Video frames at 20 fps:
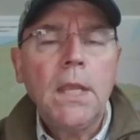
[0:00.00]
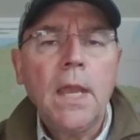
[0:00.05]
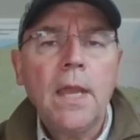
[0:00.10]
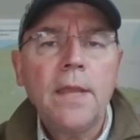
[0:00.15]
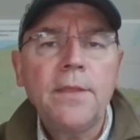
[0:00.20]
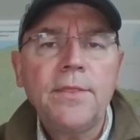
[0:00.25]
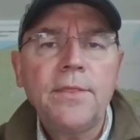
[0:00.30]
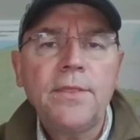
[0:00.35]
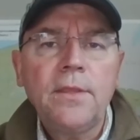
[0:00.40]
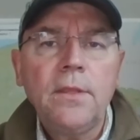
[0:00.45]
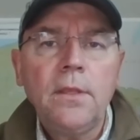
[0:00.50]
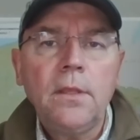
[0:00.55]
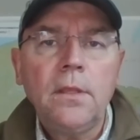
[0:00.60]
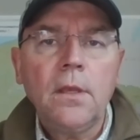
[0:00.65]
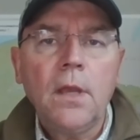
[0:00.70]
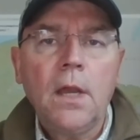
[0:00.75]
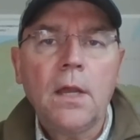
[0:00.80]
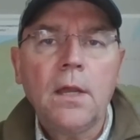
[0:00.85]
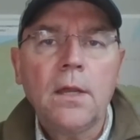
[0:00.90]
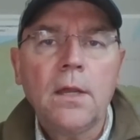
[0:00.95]
I think,
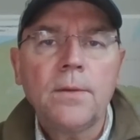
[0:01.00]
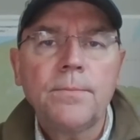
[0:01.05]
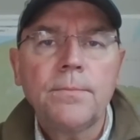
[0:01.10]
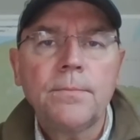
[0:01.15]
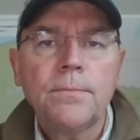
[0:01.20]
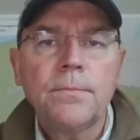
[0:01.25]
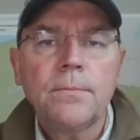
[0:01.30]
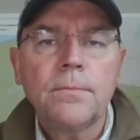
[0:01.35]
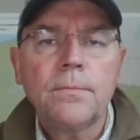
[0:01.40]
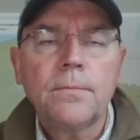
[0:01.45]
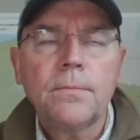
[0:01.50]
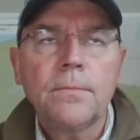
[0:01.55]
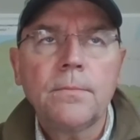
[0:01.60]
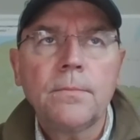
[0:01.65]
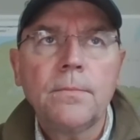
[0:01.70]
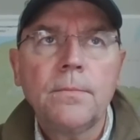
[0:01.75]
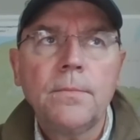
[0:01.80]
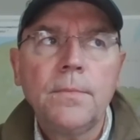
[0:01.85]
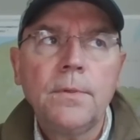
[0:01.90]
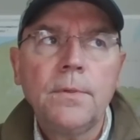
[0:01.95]

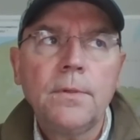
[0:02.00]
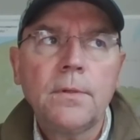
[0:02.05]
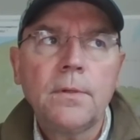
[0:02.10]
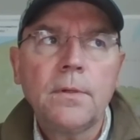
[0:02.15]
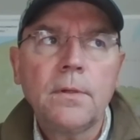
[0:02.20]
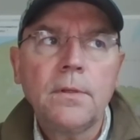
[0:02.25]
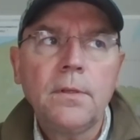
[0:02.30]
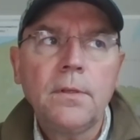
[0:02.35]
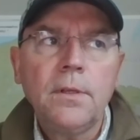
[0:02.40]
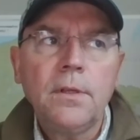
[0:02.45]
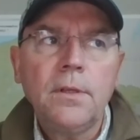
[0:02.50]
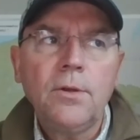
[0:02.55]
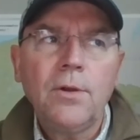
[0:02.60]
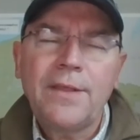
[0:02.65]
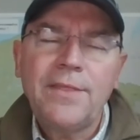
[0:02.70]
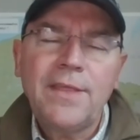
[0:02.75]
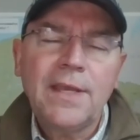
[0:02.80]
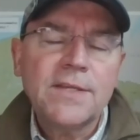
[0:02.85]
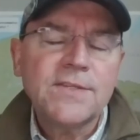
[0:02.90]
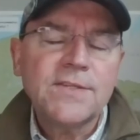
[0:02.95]
I
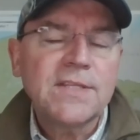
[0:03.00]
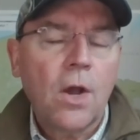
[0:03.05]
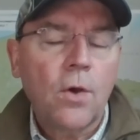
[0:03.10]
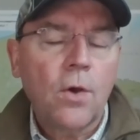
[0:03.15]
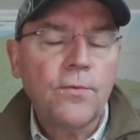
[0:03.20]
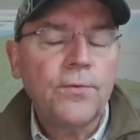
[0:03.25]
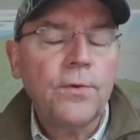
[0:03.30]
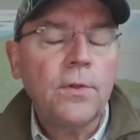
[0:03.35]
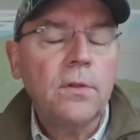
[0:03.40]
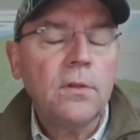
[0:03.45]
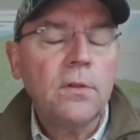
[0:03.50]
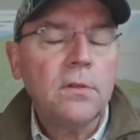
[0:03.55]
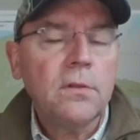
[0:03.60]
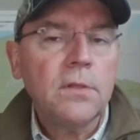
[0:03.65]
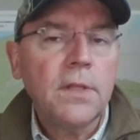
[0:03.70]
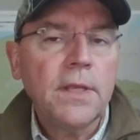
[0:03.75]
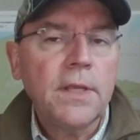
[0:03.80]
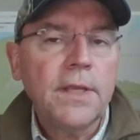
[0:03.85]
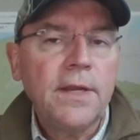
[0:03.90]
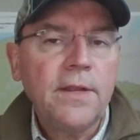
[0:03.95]
think it's doubtful
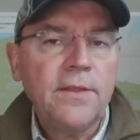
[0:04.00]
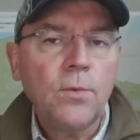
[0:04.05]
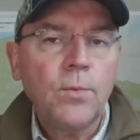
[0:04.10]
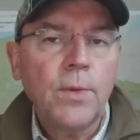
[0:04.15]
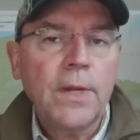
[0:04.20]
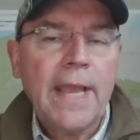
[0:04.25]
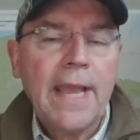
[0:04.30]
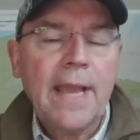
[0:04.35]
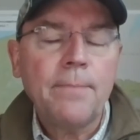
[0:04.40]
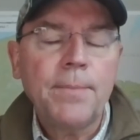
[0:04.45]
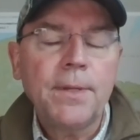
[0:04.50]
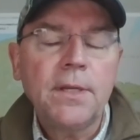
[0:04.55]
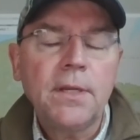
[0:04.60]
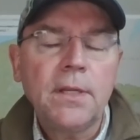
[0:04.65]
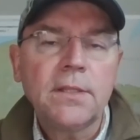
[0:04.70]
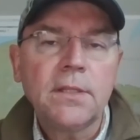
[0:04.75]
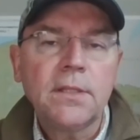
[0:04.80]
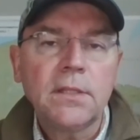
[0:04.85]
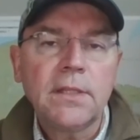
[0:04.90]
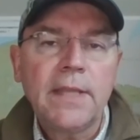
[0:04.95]
anything would happen
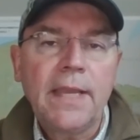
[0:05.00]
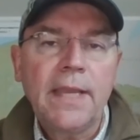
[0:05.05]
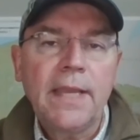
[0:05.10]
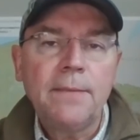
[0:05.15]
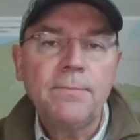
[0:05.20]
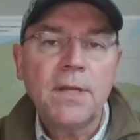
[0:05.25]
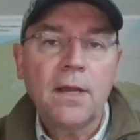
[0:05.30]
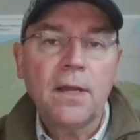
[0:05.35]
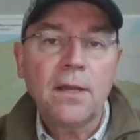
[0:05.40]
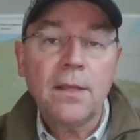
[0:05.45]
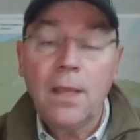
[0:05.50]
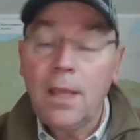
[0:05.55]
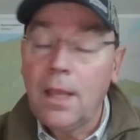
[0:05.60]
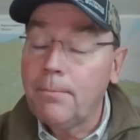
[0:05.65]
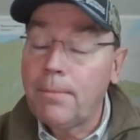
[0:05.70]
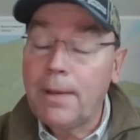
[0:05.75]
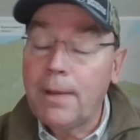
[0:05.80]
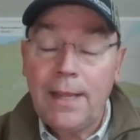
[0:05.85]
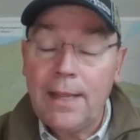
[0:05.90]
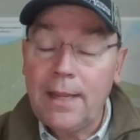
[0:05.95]
in the lame duck,
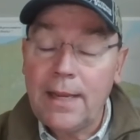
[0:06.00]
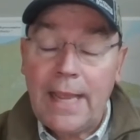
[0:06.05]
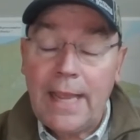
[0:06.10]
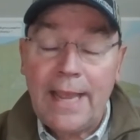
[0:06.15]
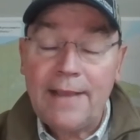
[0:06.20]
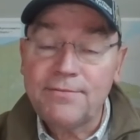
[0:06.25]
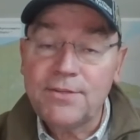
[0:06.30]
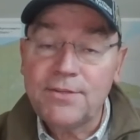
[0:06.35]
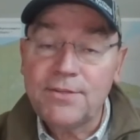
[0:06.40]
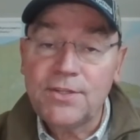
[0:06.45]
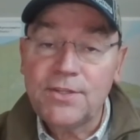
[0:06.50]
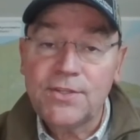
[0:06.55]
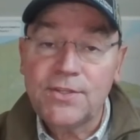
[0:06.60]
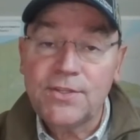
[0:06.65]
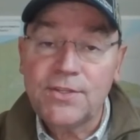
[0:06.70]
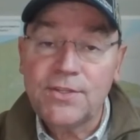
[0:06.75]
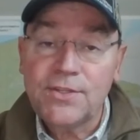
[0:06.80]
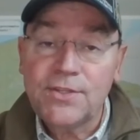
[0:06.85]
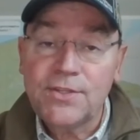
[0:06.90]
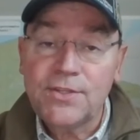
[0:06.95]
but I have to
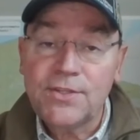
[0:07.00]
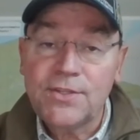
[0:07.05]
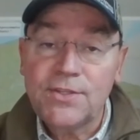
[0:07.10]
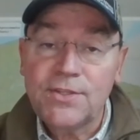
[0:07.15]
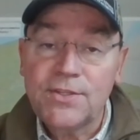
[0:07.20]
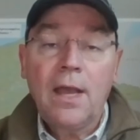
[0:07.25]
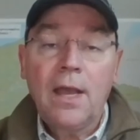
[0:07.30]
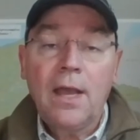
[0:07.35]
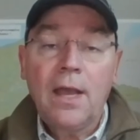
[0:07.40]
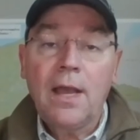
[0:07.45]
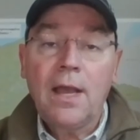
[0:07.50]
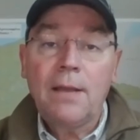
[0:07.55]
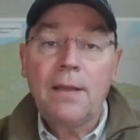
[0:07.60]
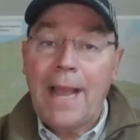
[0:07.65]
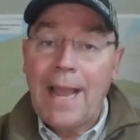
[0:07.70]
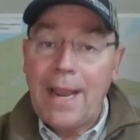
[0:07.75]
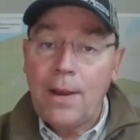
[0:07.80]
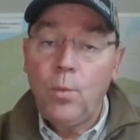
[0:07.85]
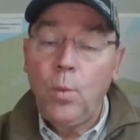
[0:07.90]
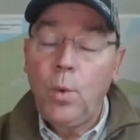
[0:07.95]
say, Larry,
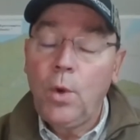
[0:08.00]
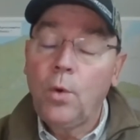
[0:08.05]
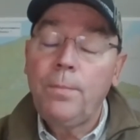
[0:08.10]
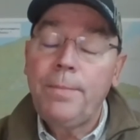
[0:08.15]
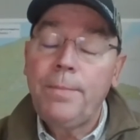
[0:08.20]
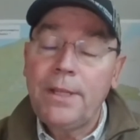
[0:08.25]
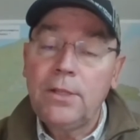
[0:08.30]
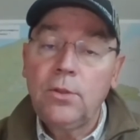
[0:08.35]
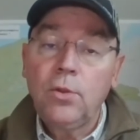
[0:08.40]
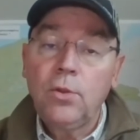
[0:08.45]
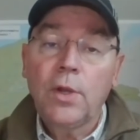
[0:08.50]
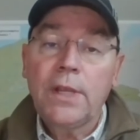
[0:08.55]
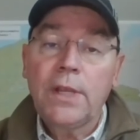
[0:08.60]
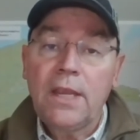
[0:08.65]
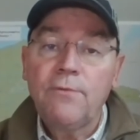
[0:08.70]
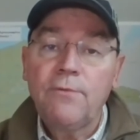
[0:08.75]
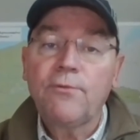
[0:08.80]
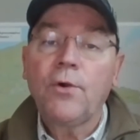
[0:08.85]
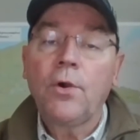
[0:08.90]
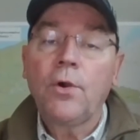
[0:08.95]
I will be
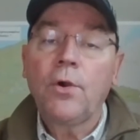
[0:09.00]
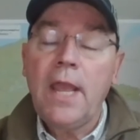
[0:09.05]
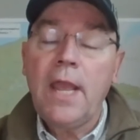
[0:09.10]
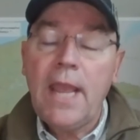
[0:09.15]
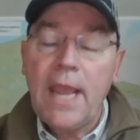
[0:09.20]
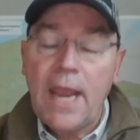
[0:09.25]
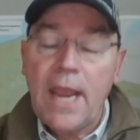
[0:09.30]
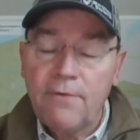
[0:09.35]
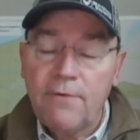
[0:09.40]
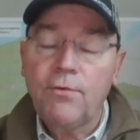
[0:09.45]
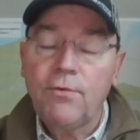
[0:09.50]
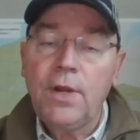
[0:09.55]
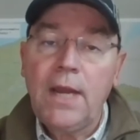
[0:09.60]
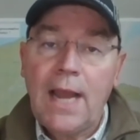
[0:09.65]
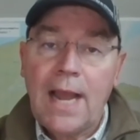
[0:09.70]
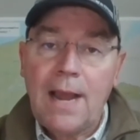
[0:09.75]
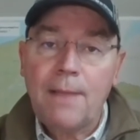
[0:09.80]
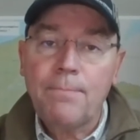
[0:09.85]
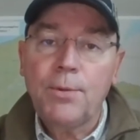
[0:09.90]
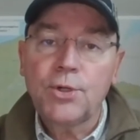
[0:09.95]
looking for every
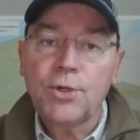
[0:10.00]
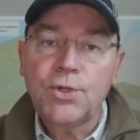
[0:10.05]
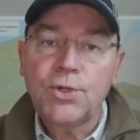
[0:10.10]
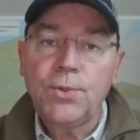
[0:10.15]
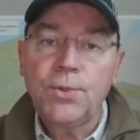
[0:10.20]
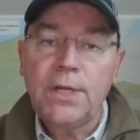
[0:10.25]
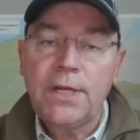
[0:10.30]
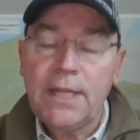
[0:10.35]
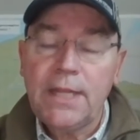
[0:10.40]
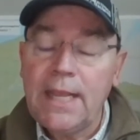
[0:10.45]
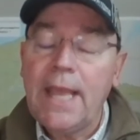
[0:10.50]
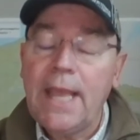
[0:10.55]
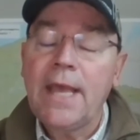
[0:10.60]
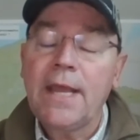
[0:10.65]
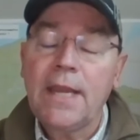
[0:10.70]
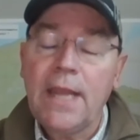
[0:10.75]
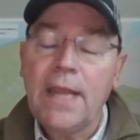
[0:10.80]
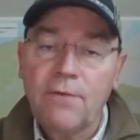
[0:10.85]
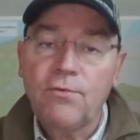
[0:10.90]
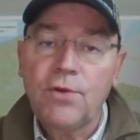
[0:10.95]
opportunity
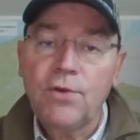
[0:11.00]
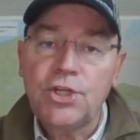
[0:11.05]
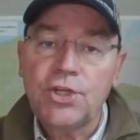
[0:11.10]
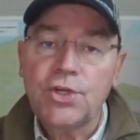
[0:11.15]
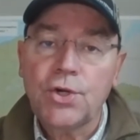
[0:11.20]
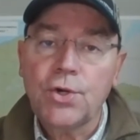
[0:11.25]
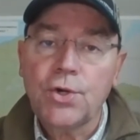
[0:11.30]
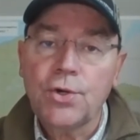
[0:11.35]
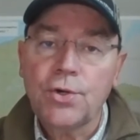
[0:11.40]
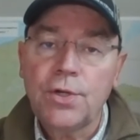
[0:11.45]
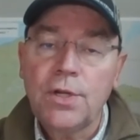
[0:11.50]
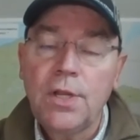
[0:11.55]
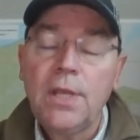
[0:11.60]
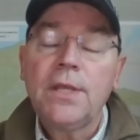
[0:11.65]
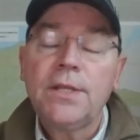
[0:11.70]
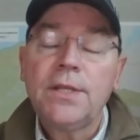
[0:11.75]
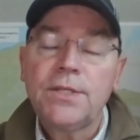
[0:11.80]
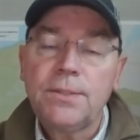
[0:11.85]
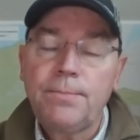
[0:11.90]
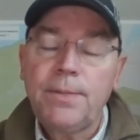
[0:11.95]
at every turn
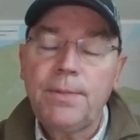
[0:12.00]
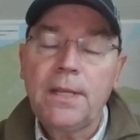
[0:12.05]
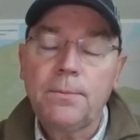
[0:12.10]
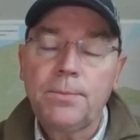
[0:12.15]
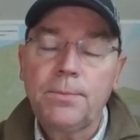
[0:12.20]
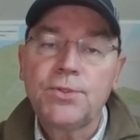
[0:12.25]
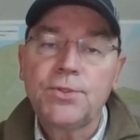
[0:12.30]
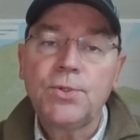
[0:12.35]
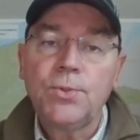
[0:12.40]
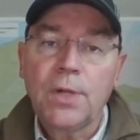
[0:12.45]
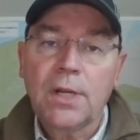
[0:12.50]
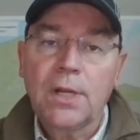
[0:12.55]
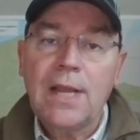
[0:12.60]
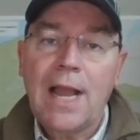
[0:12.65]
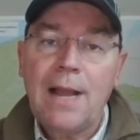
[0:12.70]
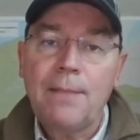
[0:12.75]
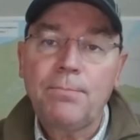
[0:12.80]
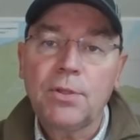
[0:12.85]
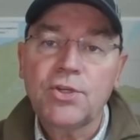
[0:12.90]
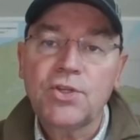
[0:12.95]
to be able to
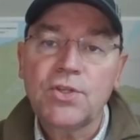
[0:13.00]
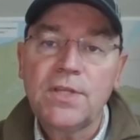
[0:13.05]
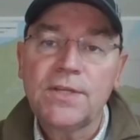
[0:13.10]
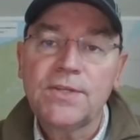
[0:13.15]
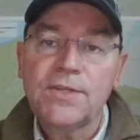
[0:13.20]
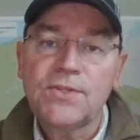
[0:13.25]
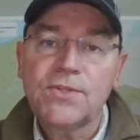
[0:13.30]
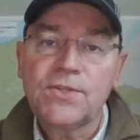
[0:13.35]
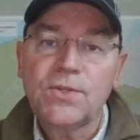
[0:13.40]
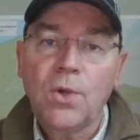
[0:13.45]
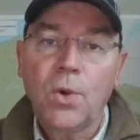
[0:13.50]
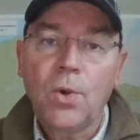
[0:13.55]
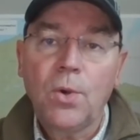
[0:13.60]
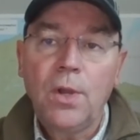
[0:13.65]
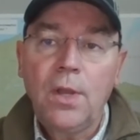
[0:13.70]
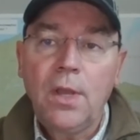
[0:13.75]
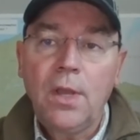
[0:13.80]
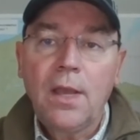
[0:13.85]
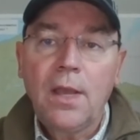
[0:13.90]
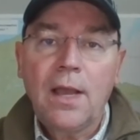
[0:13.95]
accomplish this.
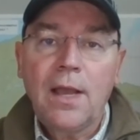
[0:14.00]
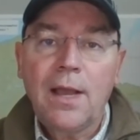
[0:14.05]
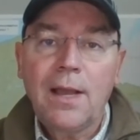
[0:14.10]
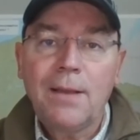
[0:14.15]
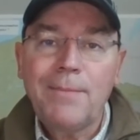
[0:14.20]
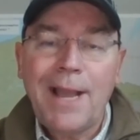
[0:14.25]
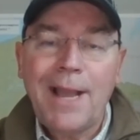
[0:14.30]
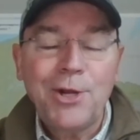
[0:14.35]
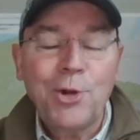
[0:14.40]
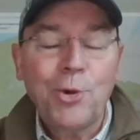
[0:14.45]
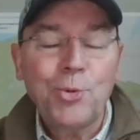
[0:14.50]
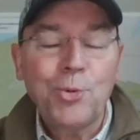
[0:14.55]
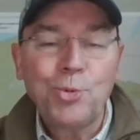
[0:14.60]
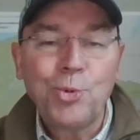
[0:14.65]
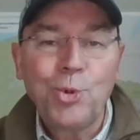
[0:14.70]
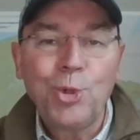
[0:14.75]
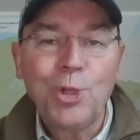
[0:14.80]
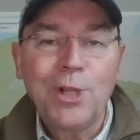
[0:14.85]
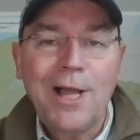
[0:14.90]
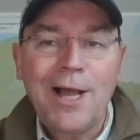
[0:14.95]
So I don't
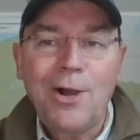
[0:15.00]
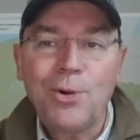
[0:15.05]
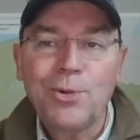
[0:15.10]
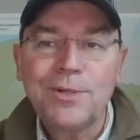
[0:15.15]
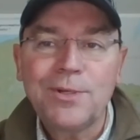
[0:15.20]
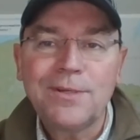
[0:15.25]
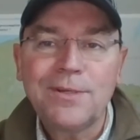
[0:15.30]
rule out